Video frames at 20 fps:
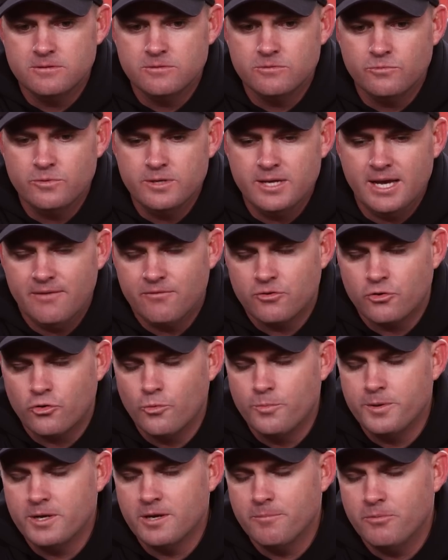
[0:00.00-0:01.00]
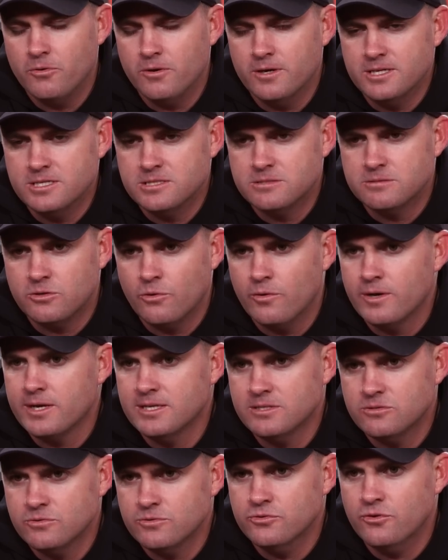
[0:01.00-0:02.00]
We have a grouping of plays going
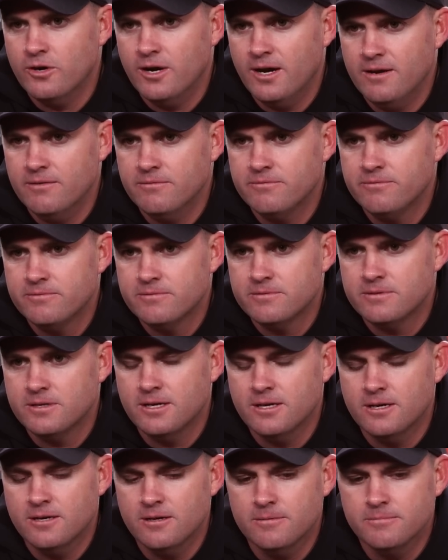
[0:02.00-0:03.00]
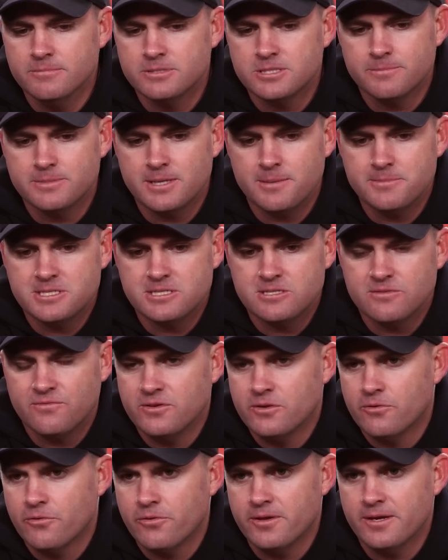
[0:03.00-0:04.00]
into a drive. Sometimes it's a
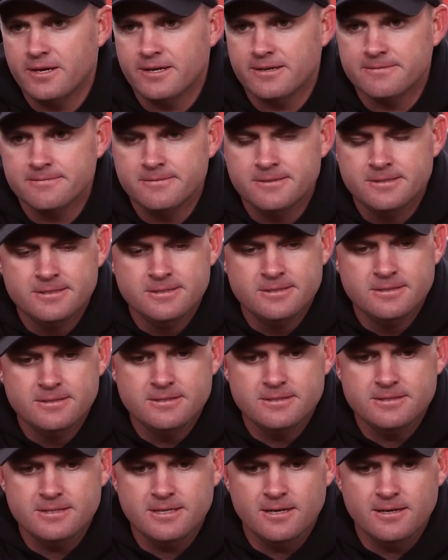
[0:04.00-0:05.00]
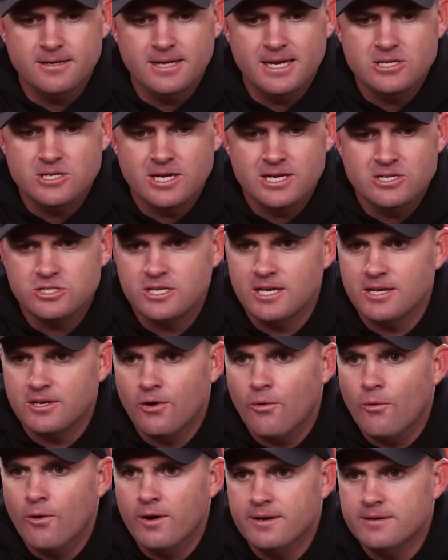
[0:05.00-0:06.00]
feel thing as you get
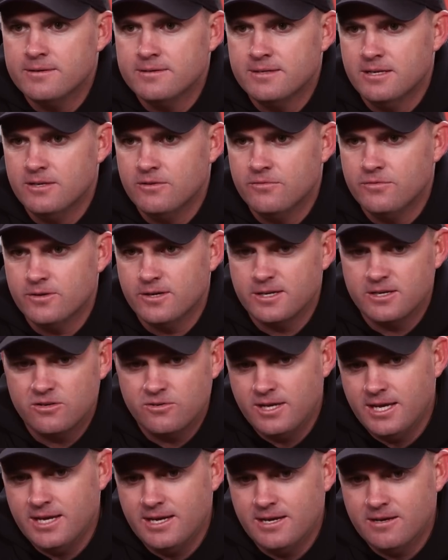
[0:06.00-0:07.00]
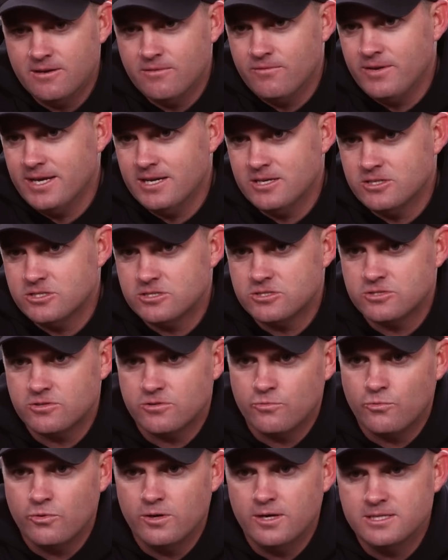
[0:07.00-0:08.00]
going and you feel like you're gaining an advantage in a
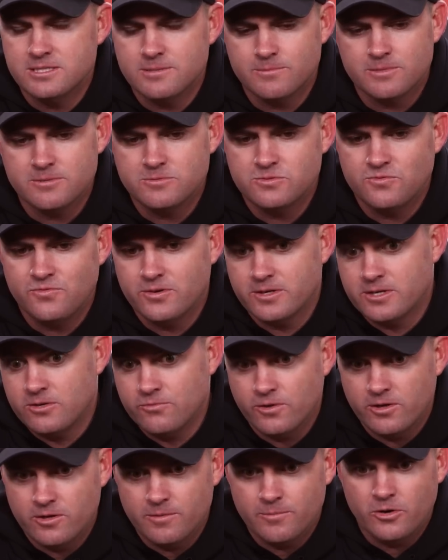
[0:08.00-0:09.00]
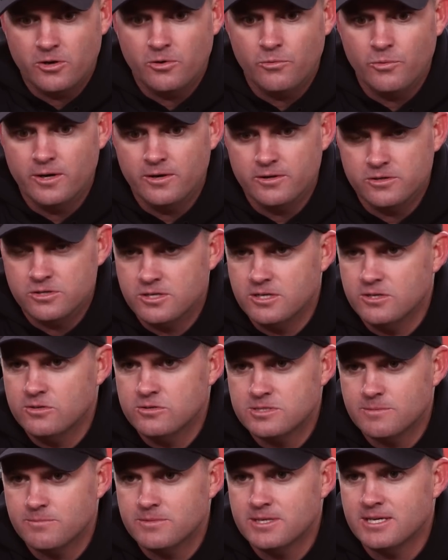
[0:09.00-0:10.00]
certain way. Sometimes you feel like you're running the ball well and you can do
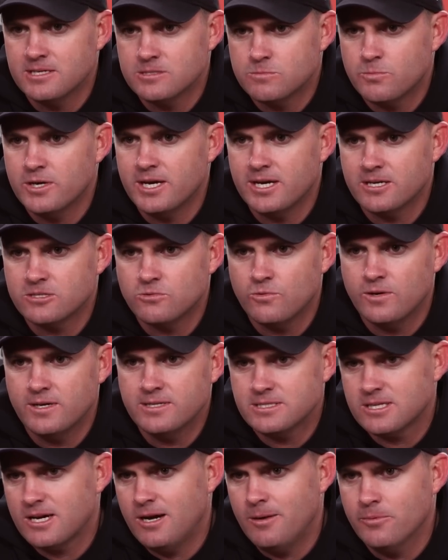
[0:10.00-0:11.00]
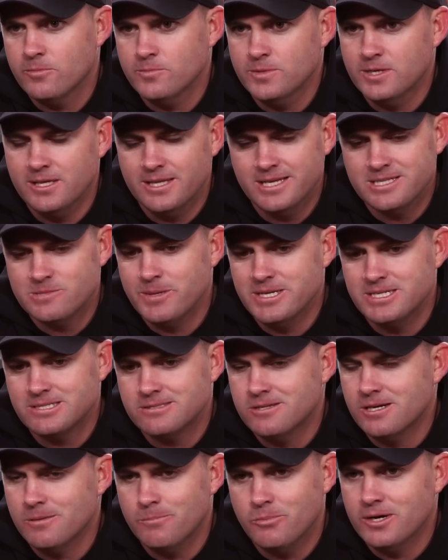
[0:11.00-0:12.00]
some things play action-wise to complement it. That's
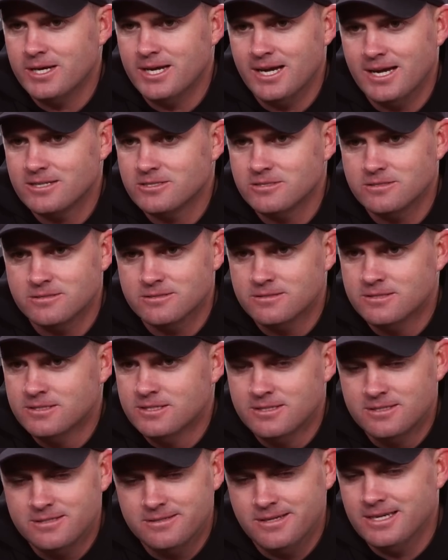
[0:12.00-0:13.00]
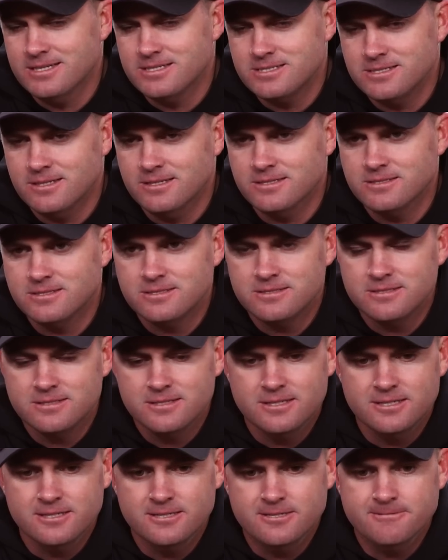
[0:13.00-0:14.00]
basically a play action in a sense.
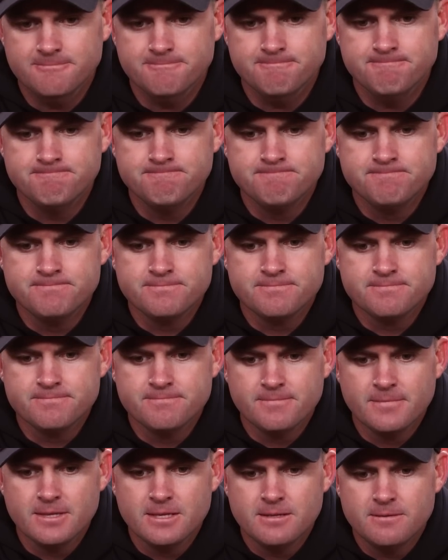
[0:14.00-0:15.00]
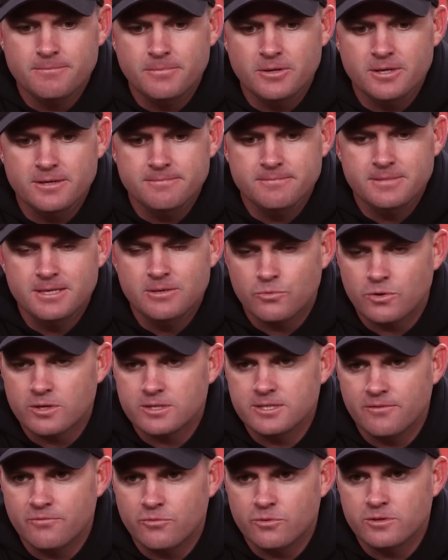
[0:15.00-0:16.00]
But it
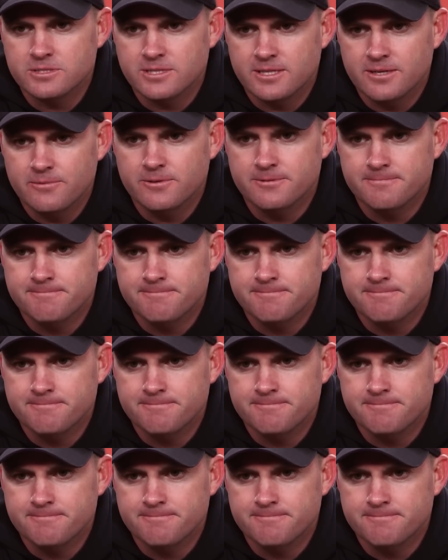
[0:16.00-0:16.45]
worked out for us on that one.